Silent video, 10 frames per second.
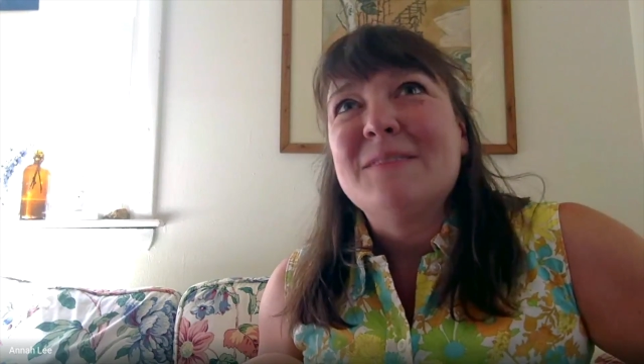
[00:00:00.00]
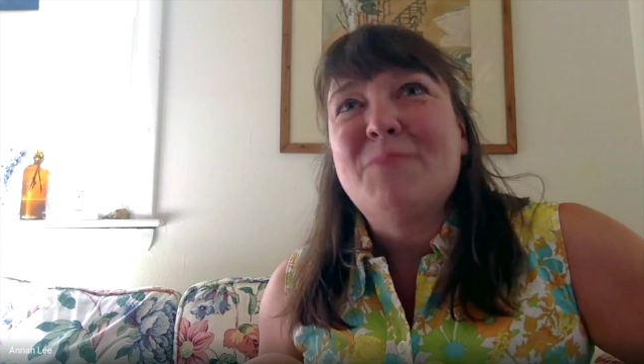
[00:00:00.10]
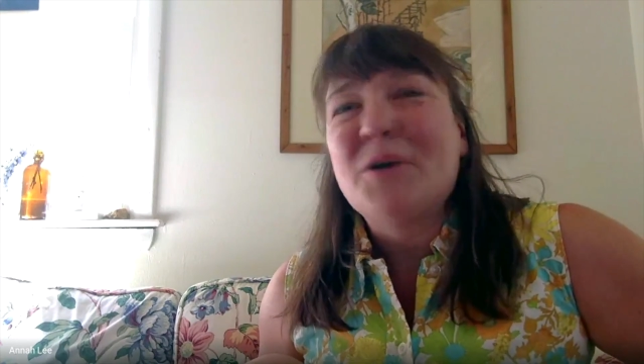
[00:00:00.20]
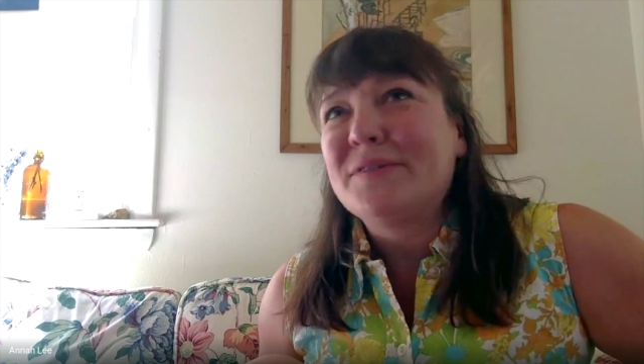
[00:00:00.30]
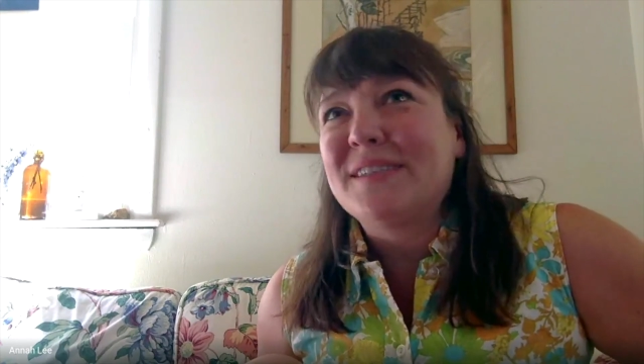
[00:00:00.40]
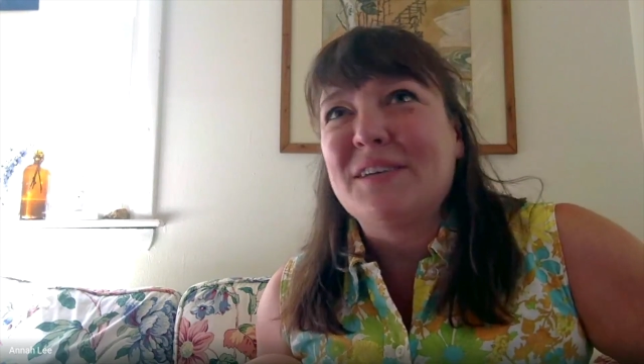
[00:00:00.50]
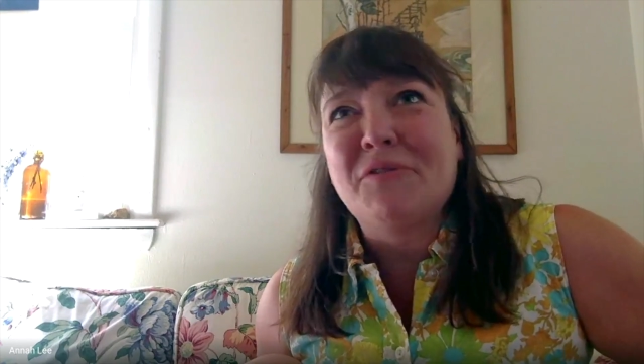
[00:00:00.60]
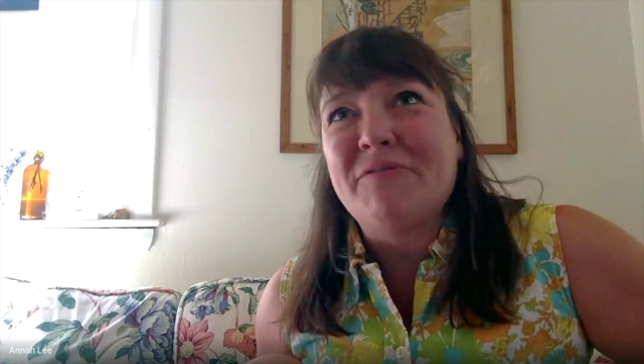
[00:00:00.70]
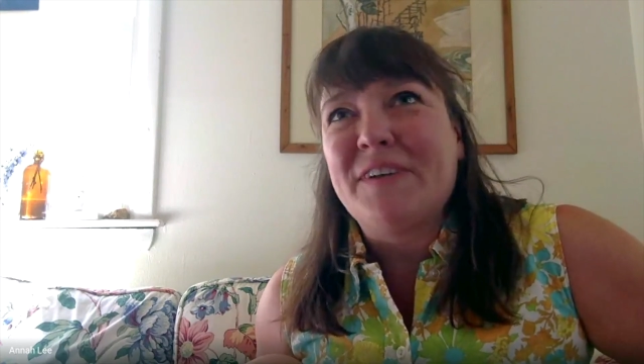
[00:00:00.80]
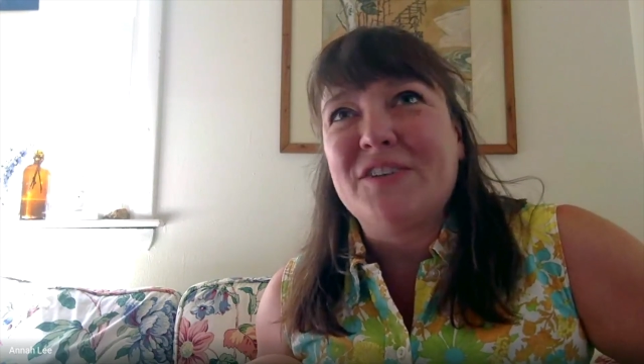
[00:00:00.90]
post
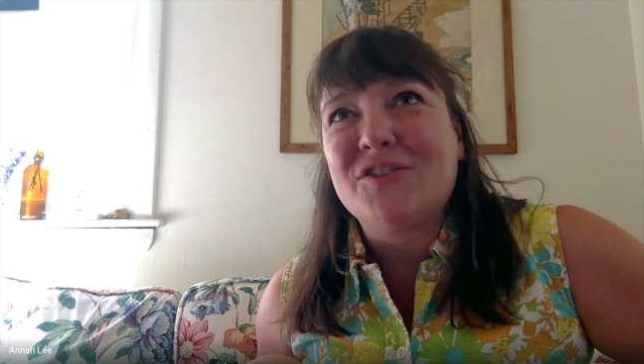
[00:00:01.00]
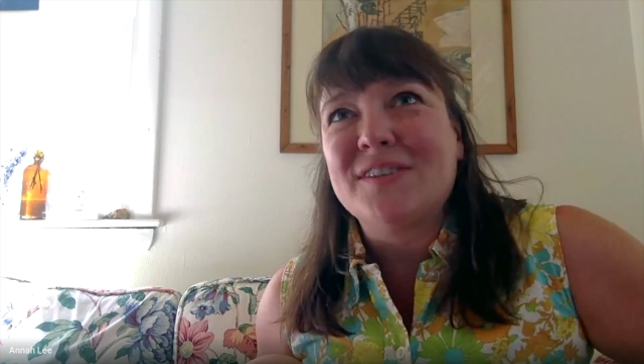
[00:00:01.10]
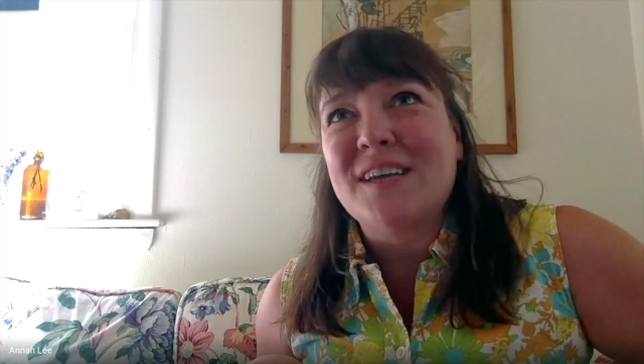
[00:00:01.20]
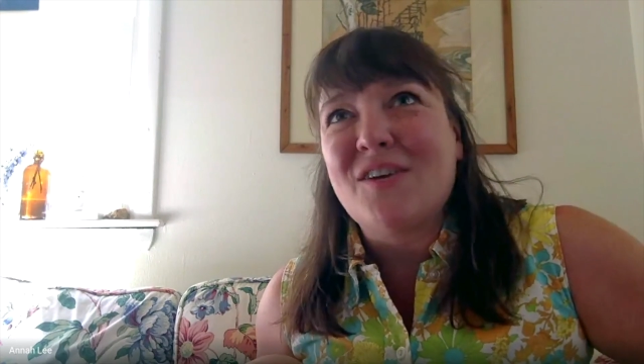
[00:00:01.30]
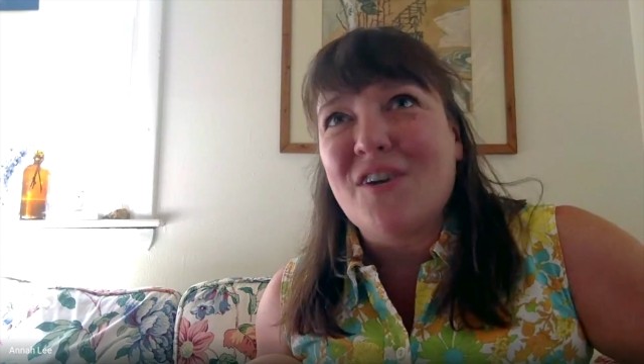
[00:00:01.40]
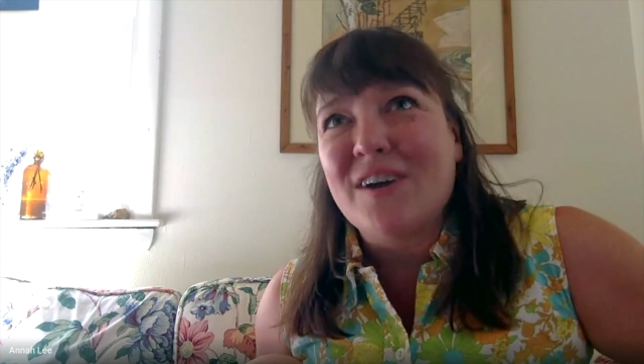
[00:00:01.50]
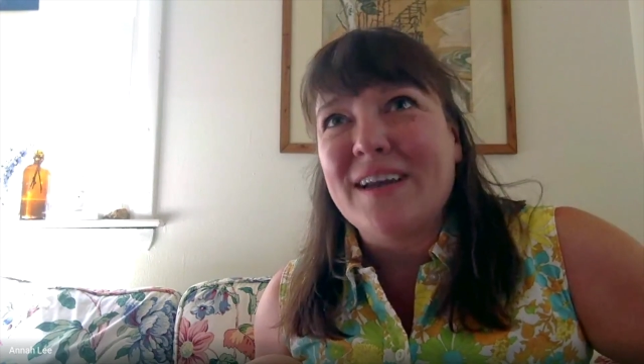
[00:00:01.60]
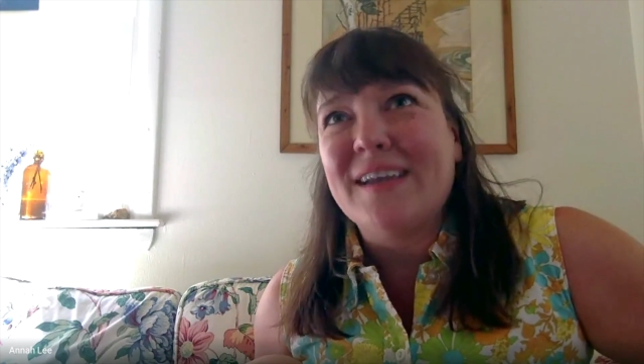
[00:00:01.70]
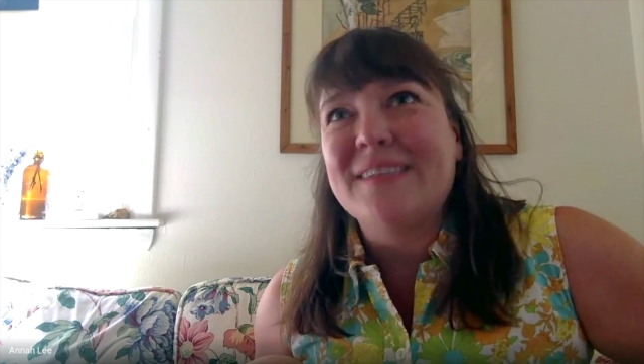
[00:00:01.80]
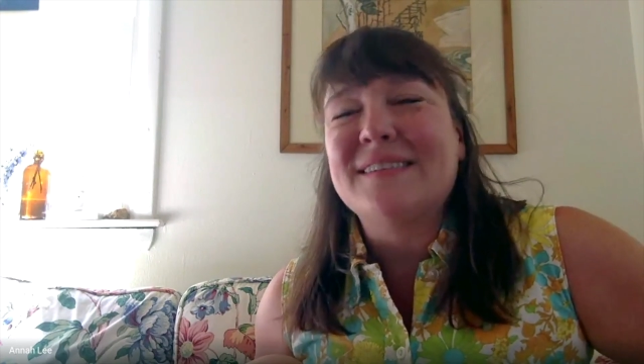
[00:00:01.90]
different features on
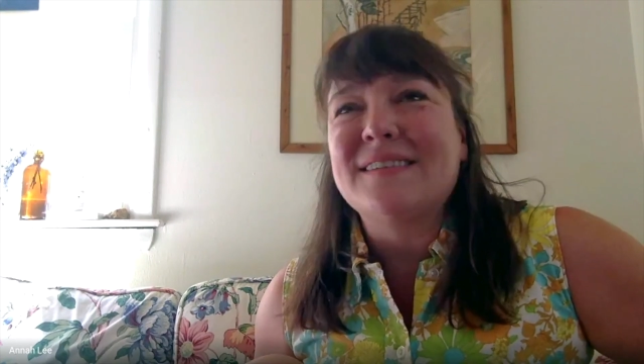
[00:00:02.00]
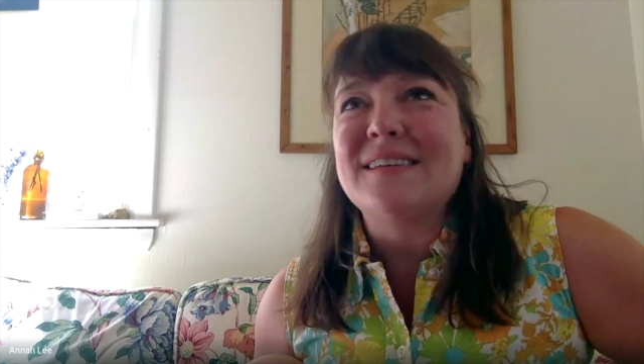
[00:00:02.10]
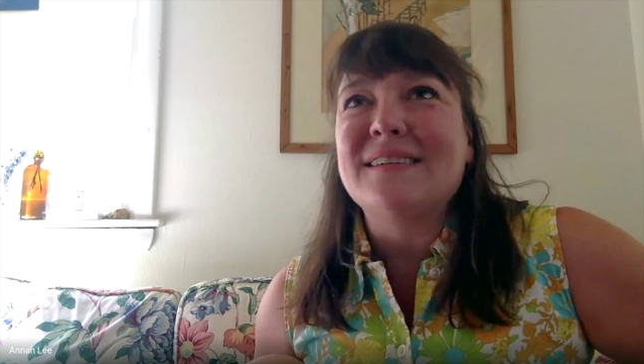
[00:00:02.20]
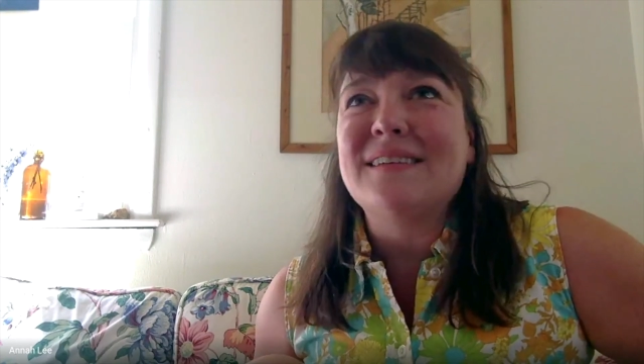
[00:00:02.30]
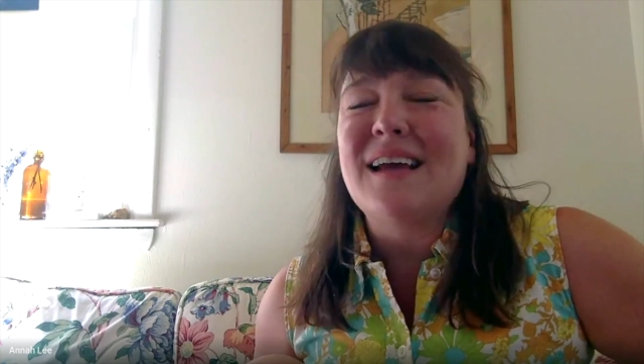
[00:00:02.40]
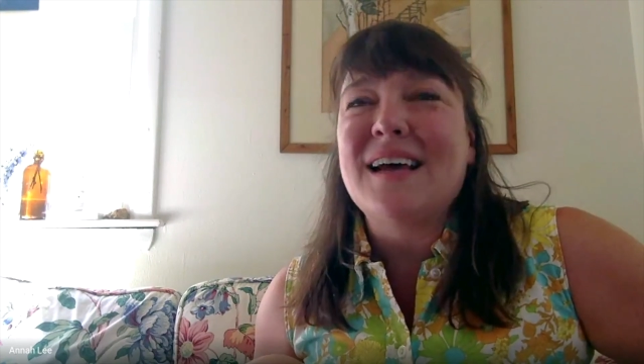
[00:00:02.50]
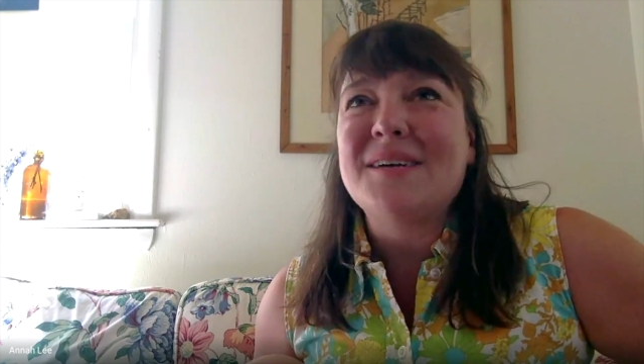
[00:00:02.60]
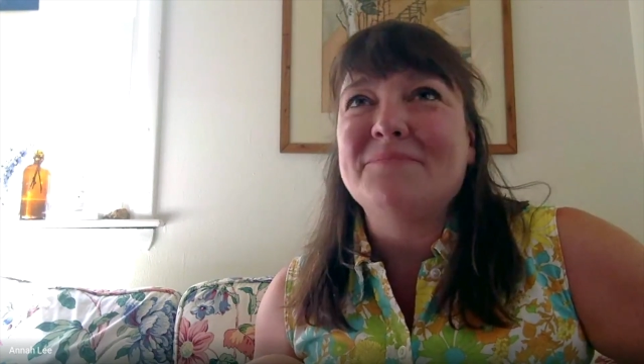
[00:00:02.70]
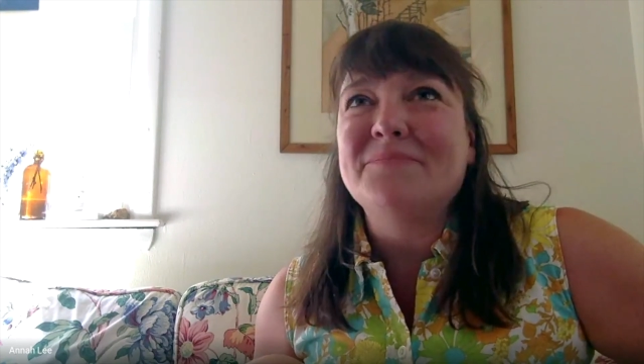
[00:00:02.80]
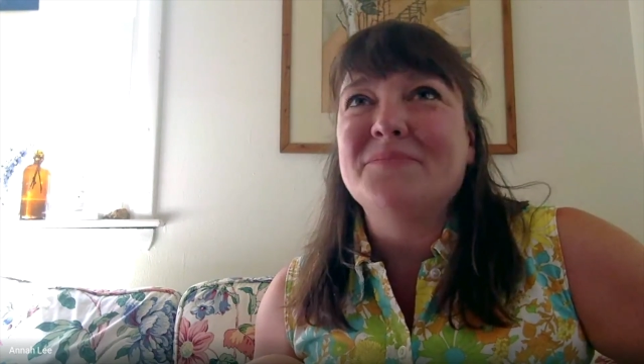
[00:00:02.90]
artists
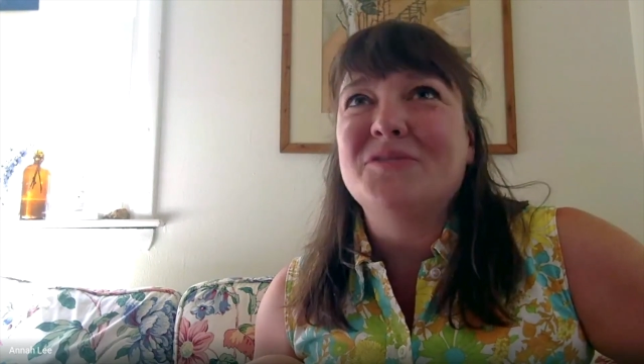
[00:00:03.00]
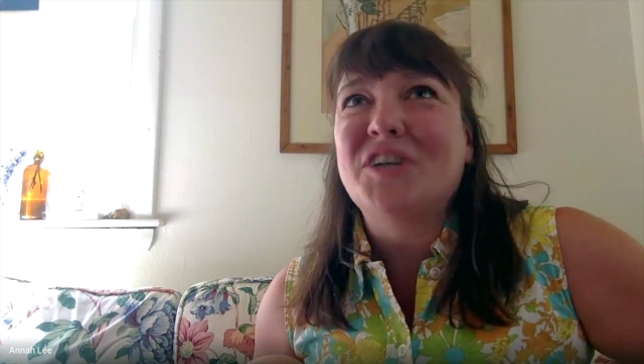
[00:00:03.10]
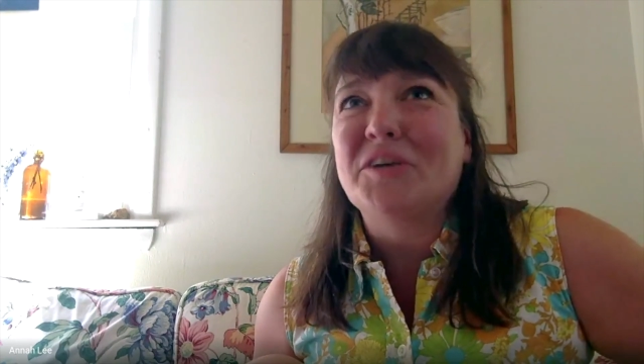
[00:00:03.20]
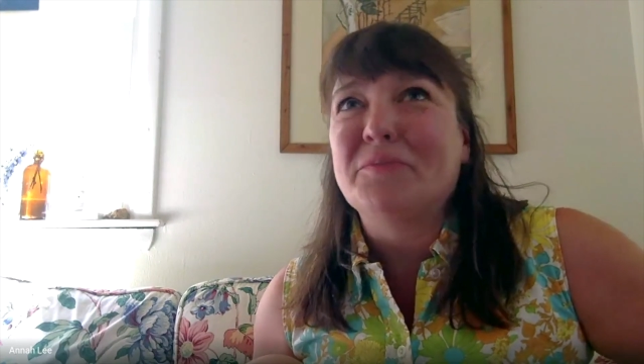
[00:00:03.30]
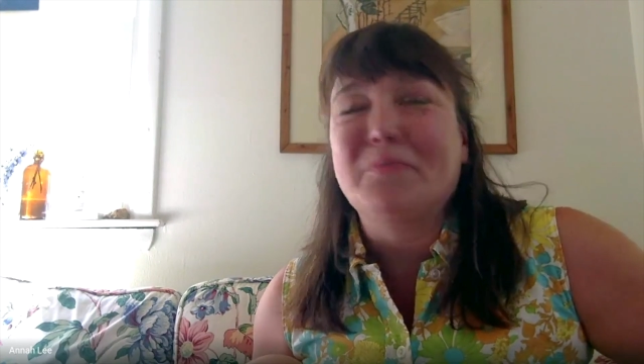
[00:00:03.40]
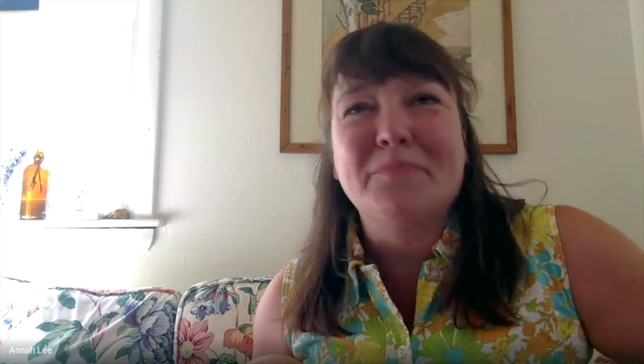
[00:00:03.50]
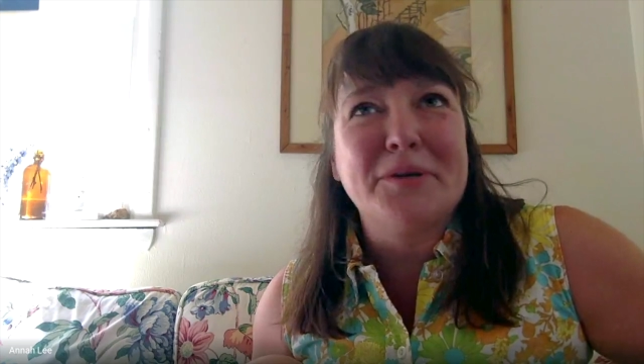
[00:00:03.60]
and share